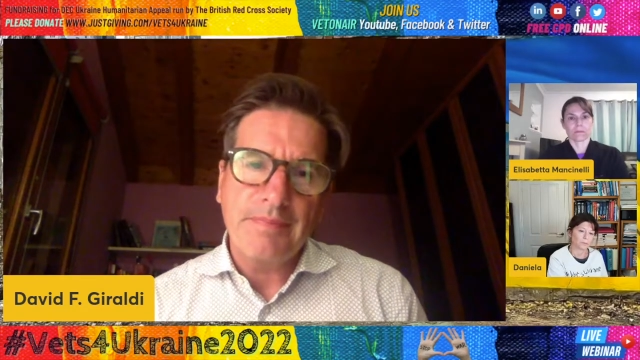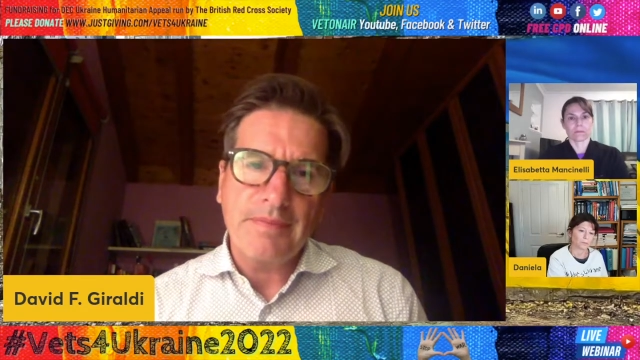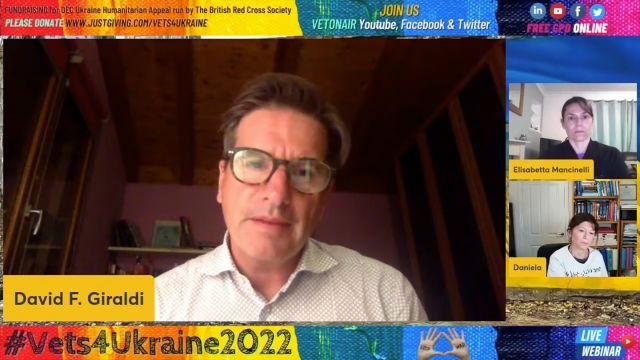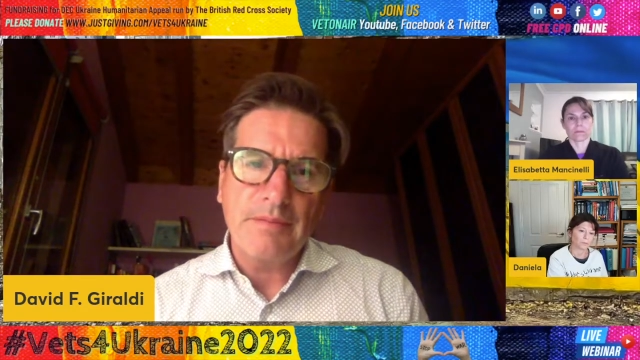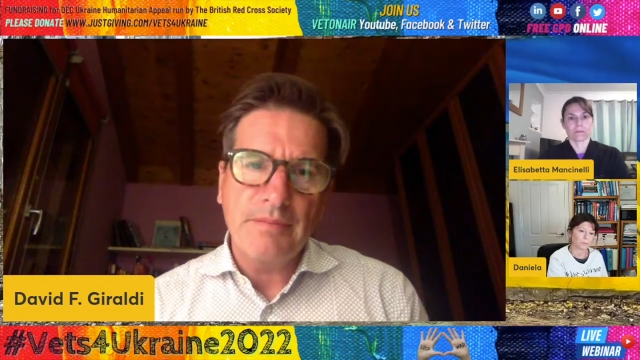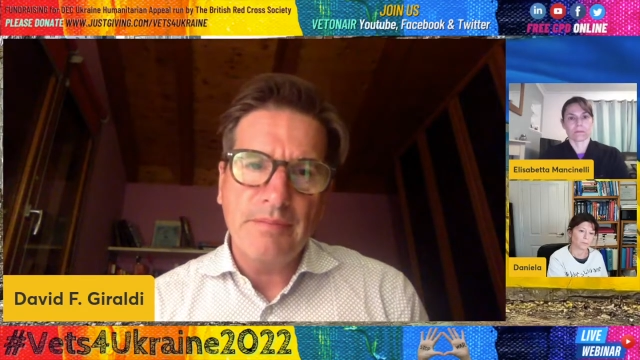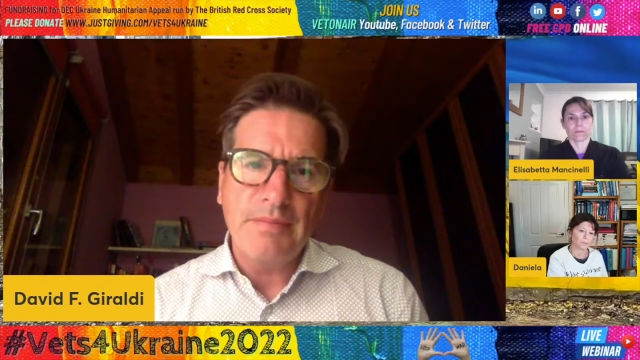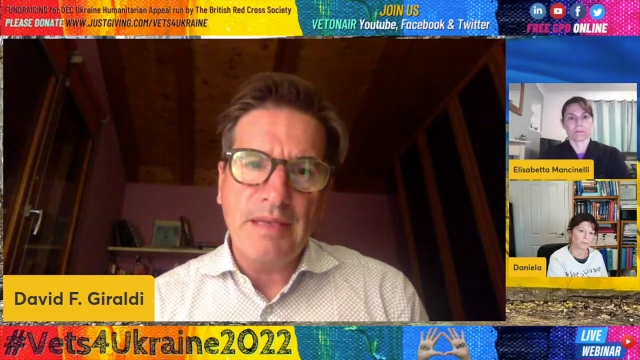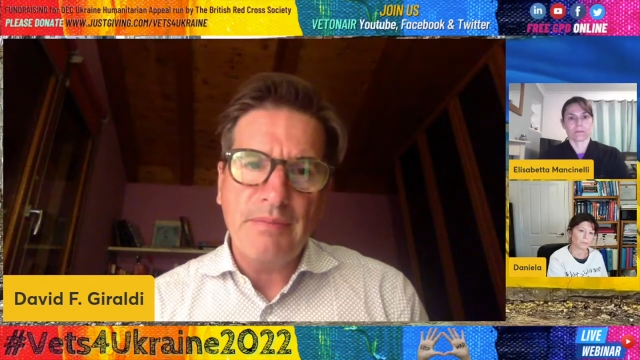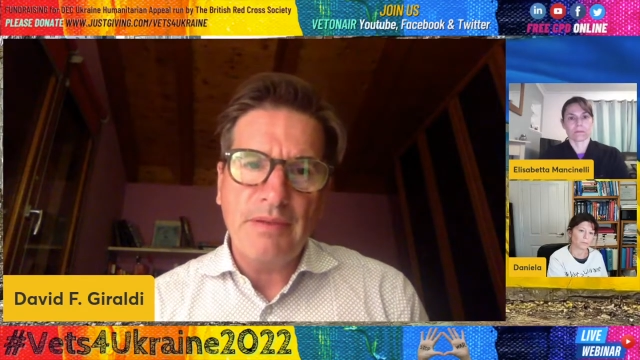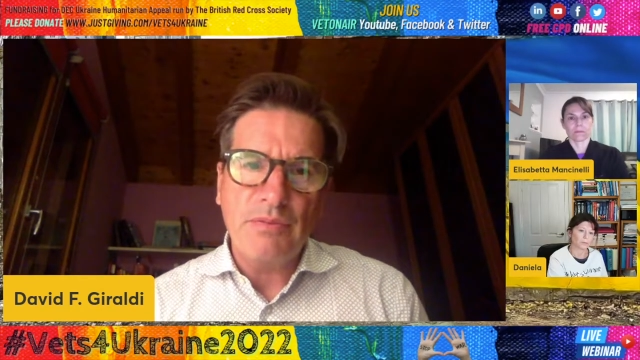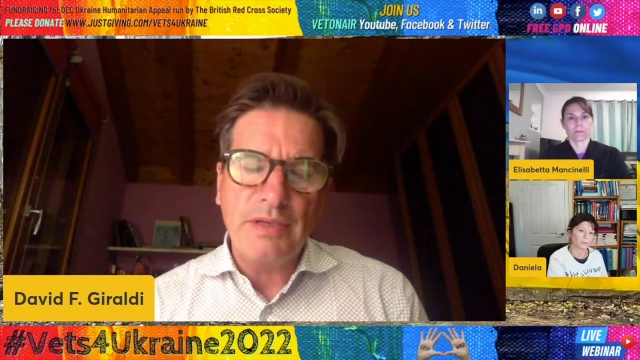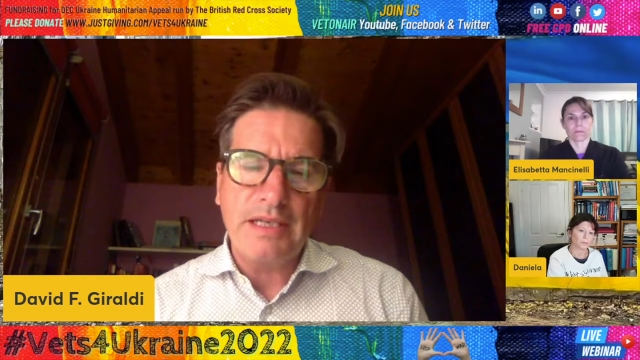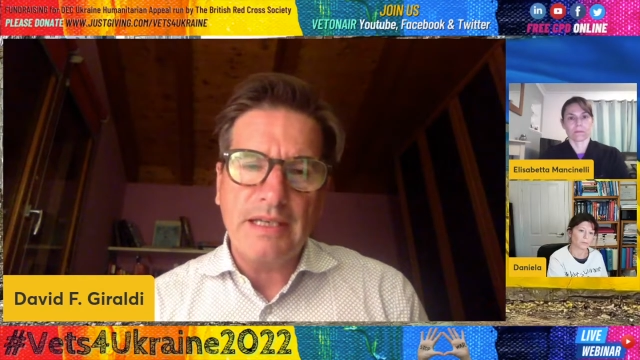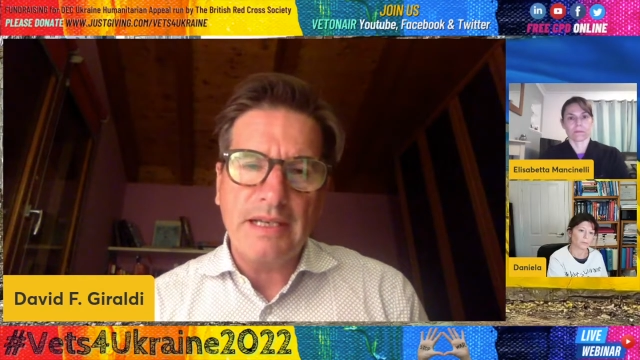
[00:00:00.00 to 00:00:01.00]
maybe
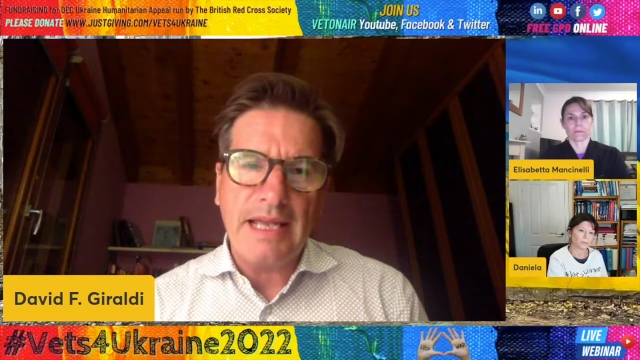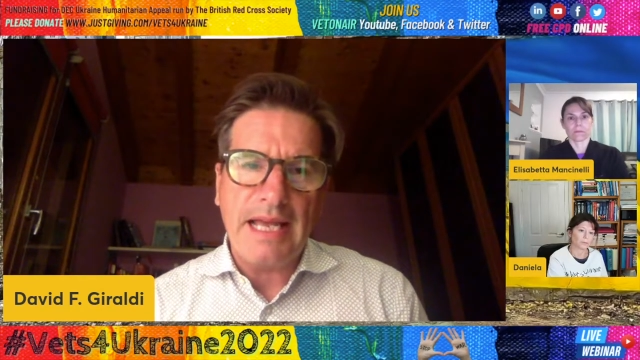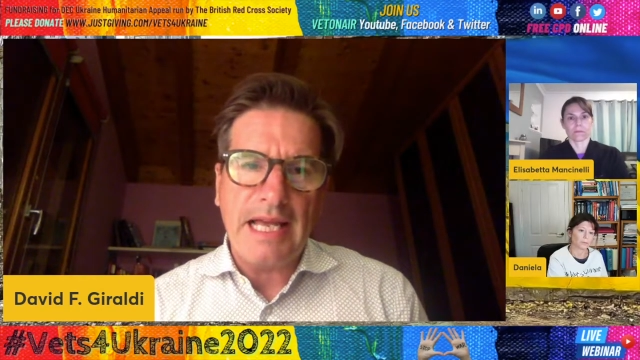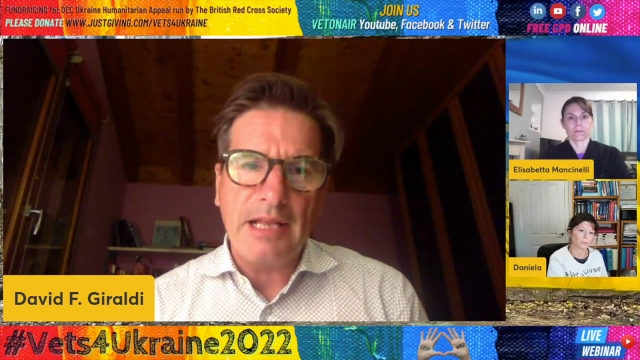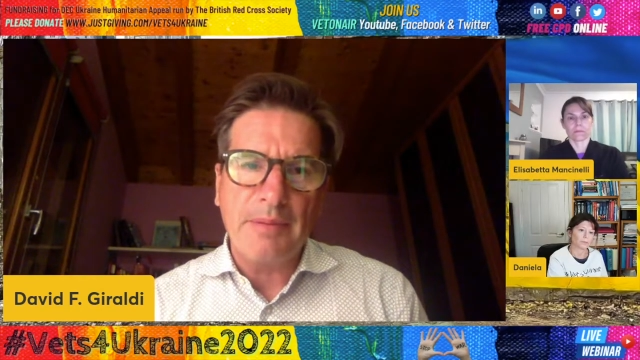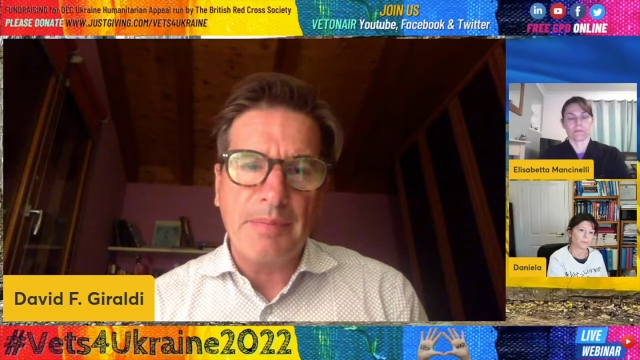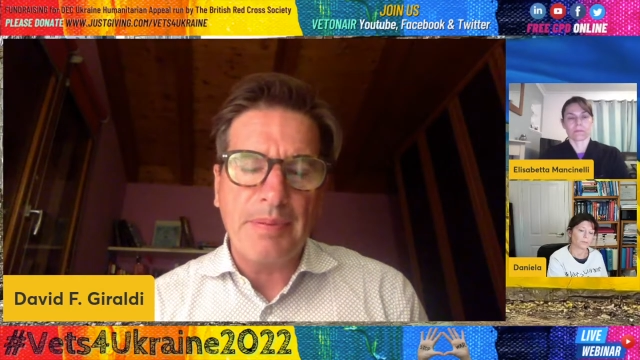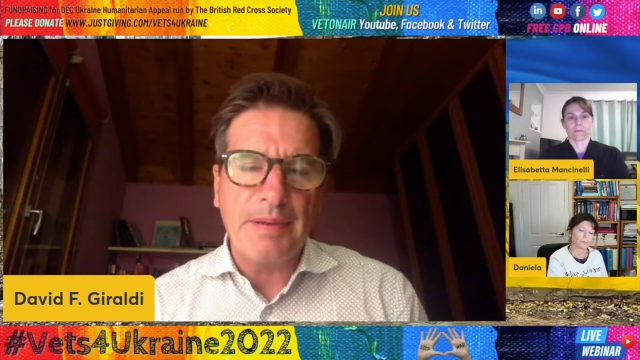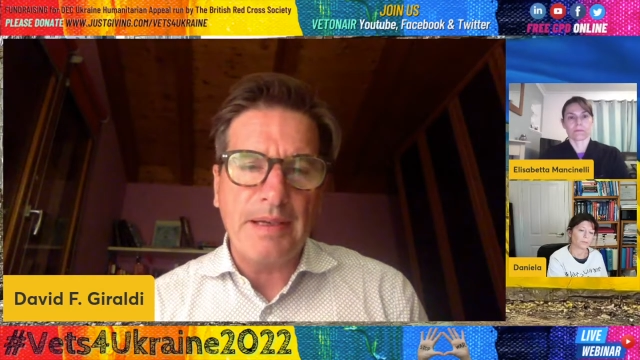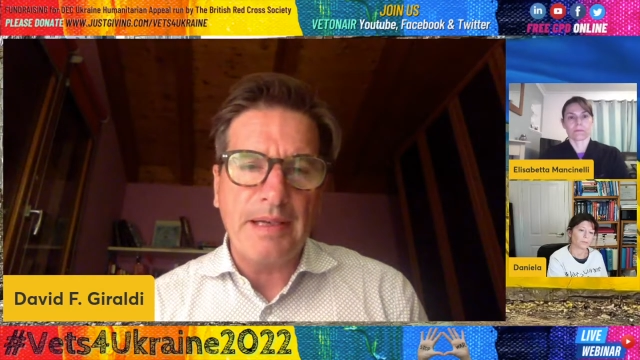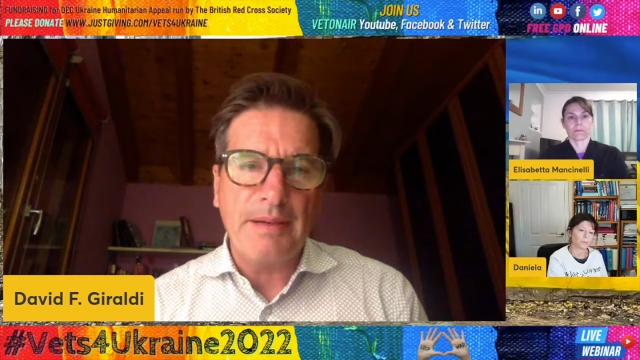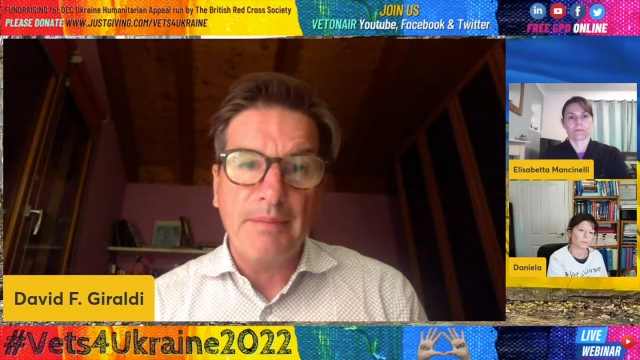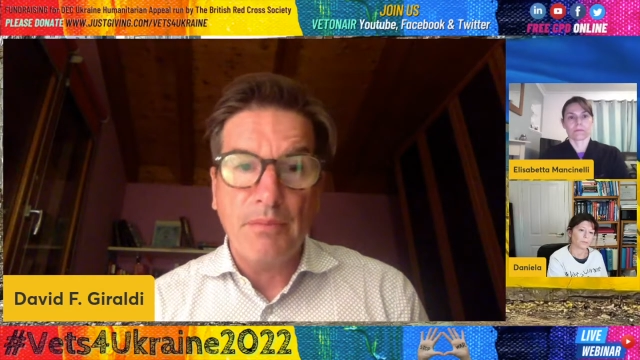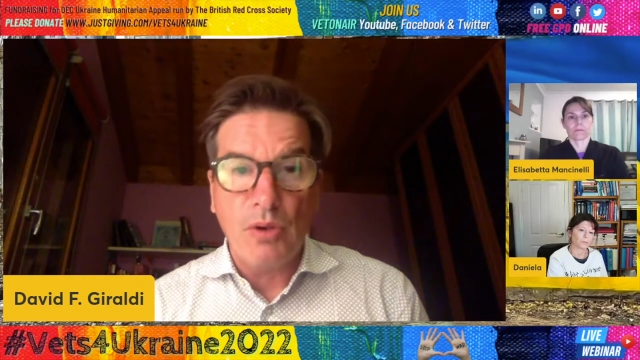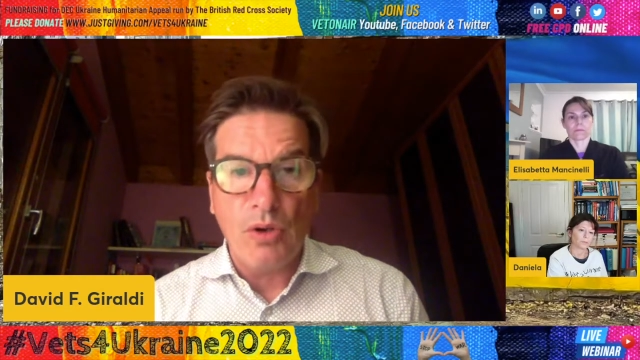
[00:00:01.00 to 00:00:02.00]
we can help
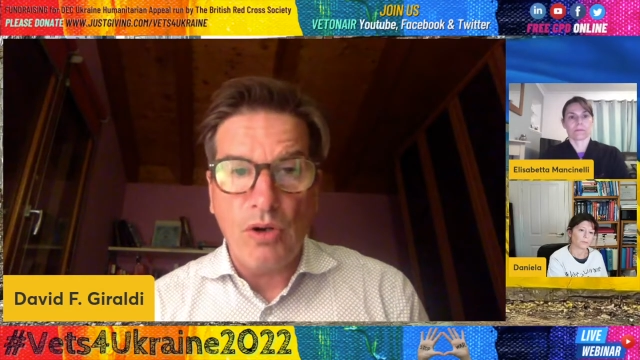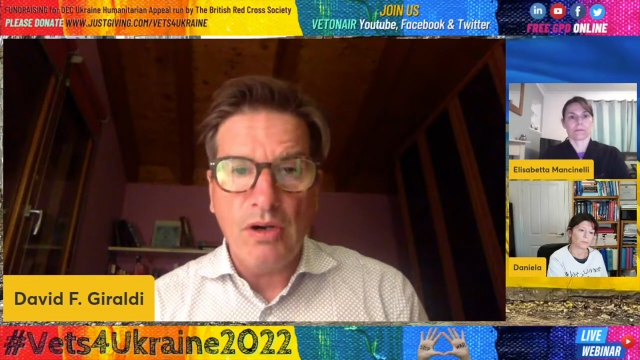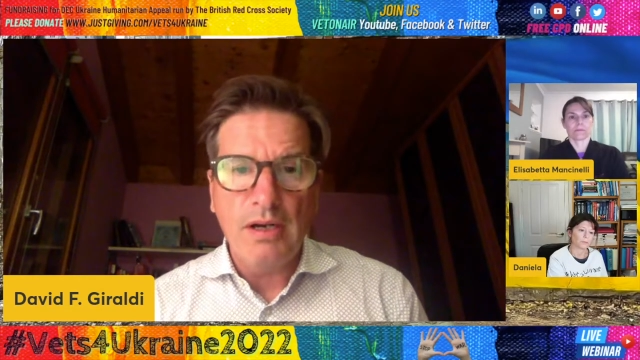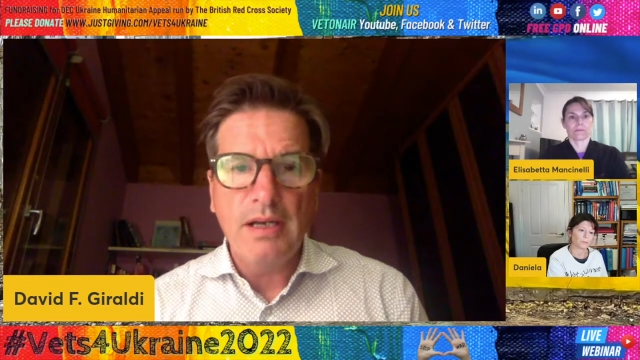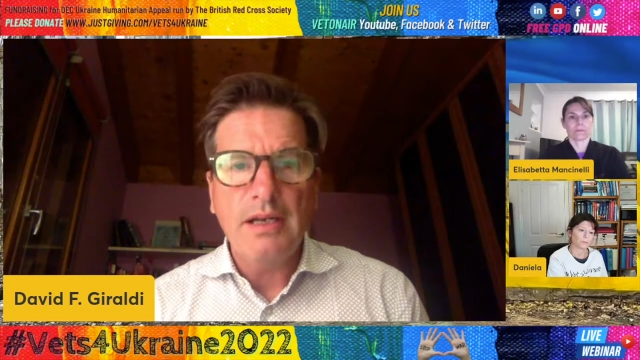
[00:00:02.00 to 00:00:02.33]
more,